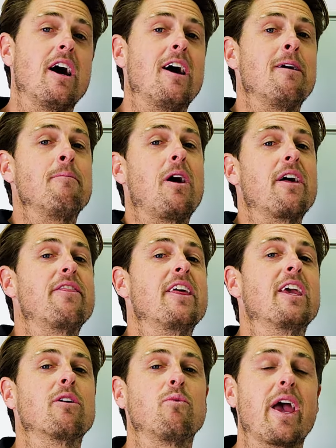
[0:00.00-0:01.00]
I
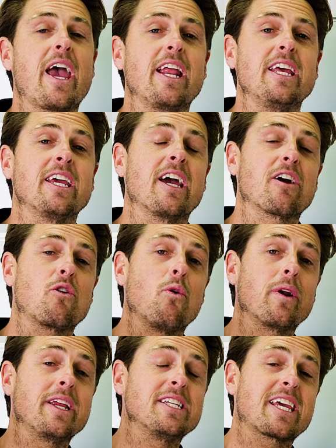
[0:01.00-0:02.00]
think we're heading,
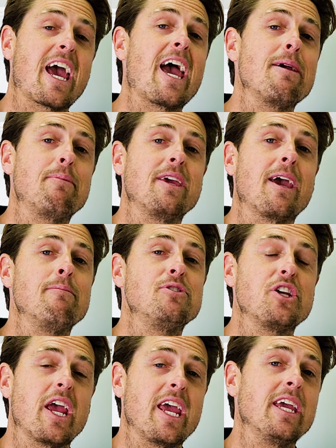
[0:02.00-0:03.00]
according to
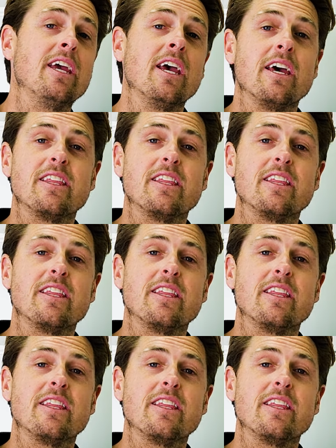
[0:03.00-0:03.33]
KPMG,